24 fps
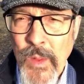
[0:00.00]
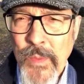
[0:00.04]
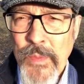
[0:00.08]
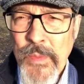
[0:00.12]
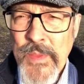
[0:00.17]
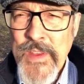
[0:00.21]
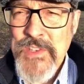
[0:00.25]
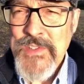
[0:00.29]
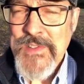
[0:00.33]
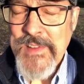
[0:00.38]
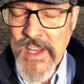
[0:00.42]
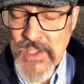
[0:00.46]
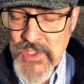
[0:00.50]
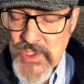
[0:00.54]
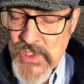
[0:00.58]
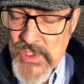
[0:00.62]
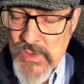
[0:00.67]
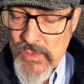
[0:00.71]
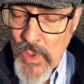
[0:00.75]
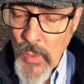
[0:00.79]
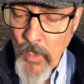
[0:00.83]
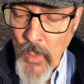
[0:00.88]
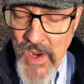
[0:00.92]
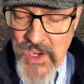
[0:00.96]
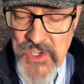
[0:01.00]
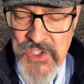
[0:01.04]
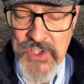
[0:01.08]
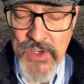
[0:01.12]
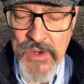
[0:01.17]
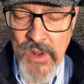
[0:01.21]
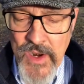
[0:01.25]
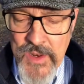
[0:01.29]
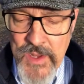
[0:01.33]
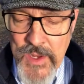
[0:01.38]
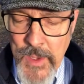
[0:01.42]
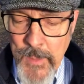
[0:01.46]
these lessons were
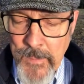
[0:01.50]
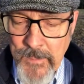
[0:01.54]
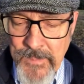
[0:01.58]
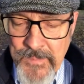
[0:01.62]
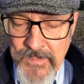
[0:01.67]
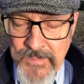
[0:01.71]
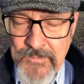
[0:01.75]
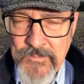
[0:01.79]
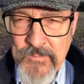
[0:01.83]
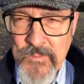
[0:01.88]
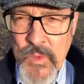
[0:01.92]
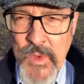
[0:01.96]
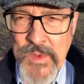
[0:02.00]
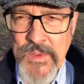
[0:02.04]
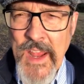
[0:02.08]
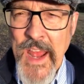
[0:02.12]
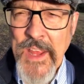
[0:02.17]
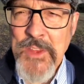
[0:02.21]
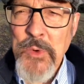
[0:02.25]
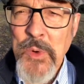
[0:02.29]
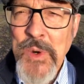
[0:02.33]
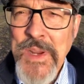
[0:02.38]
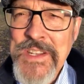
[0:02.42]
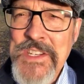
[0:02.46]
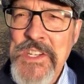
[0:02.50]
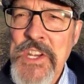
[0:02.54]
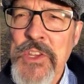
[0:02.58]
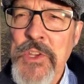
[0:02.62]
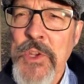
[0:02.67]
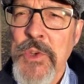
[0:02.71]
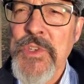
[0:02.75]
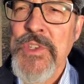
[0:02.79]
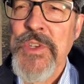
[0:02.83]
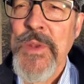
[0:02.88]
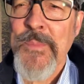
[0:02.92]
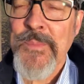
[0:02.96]
wasted on him. Daniel
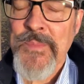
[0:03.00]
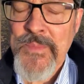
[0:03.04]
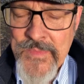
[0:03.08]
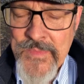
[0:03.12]
continues,